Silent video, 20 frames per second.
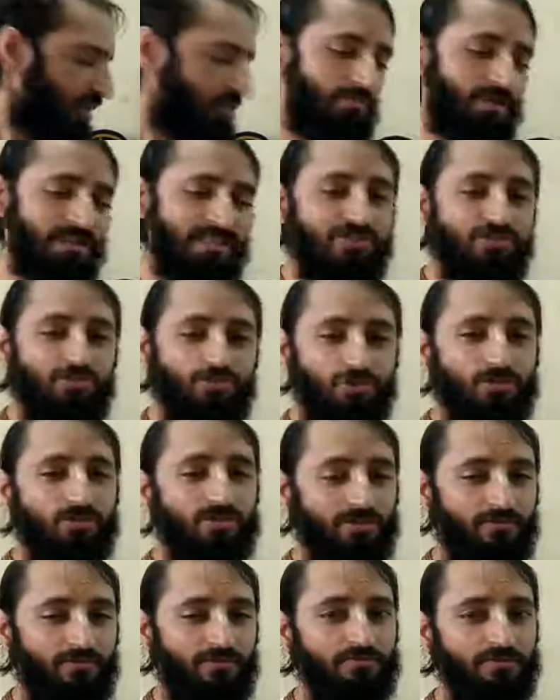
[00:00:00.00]
Best is to
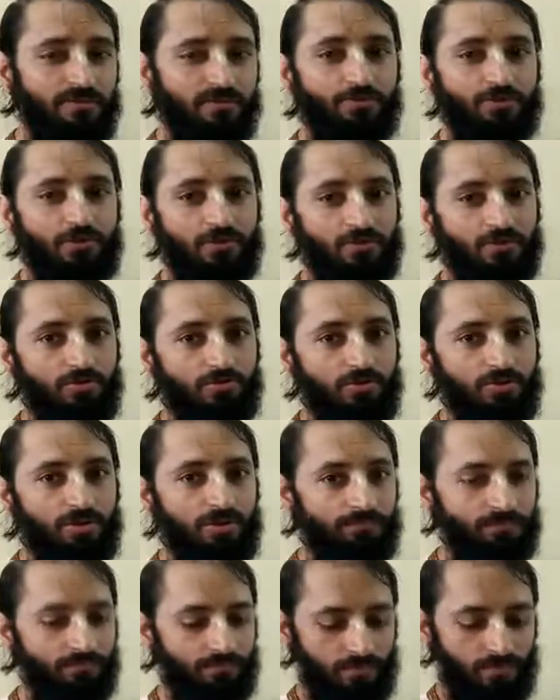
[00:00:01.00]
hear from some pure
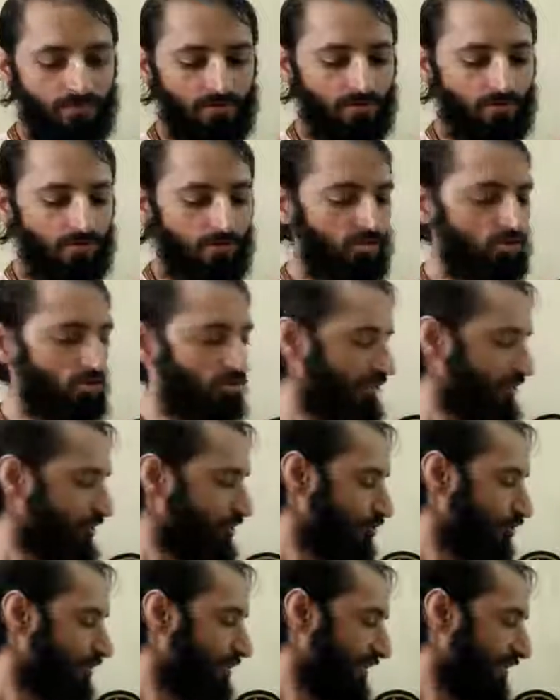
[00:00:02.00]
devotee. So
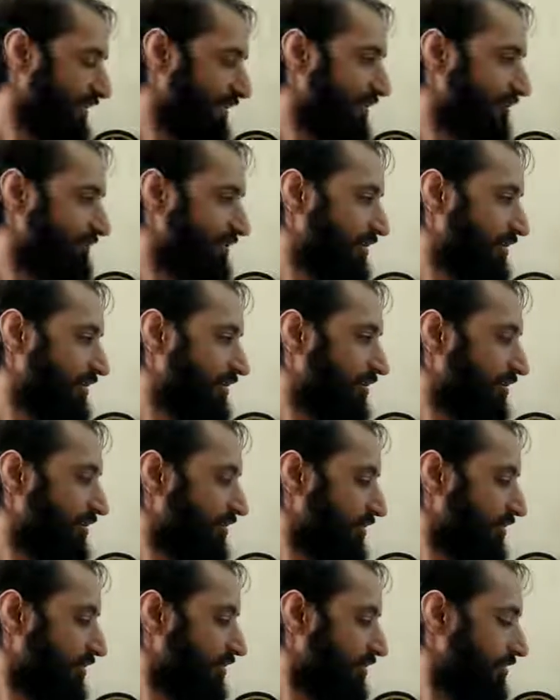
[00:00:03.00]
these two things
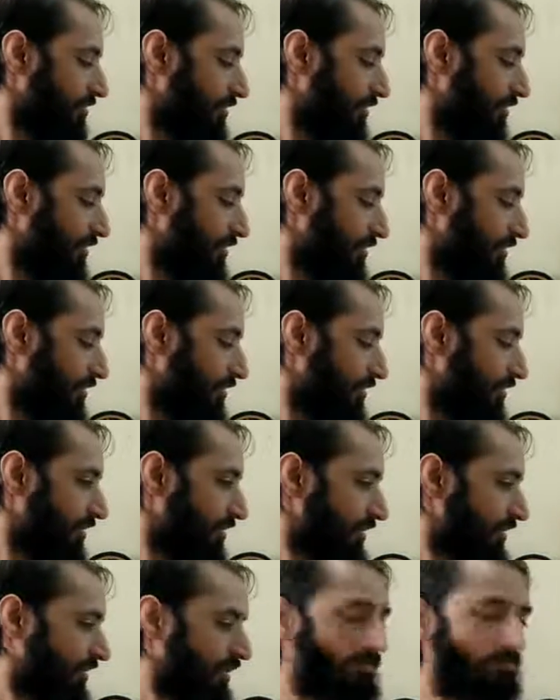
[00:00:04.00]
are
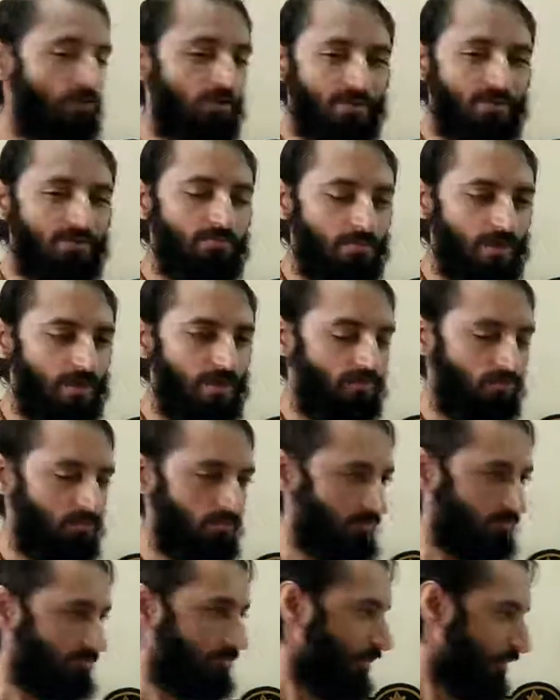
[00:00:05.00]
important in my
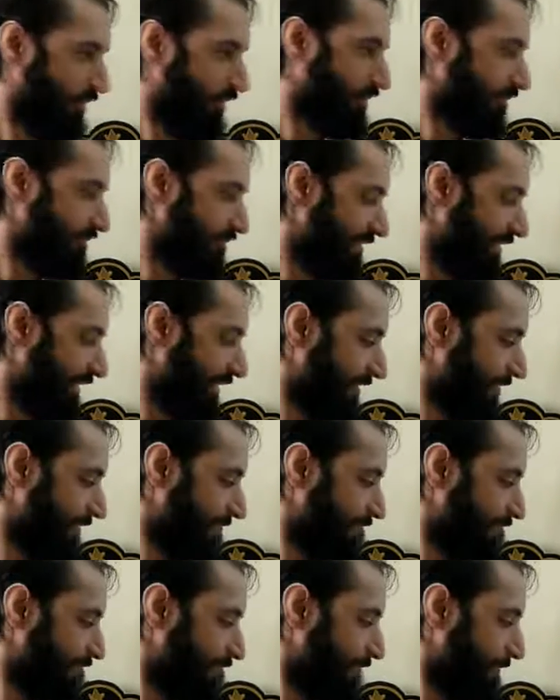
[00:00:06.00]

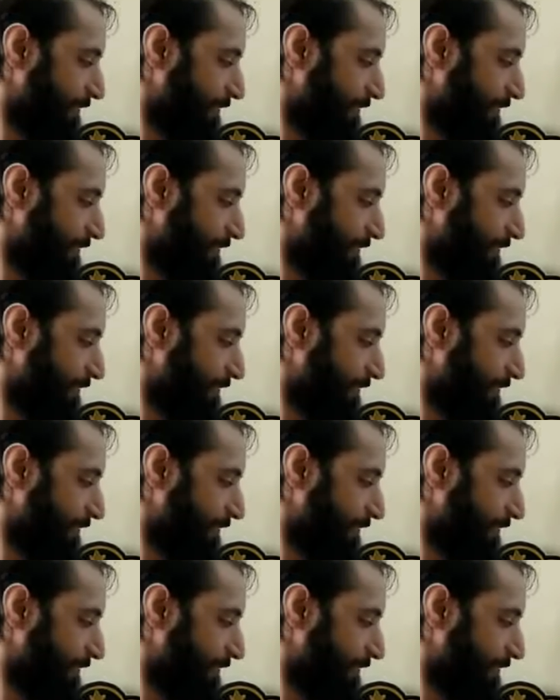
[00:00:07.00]
understanding.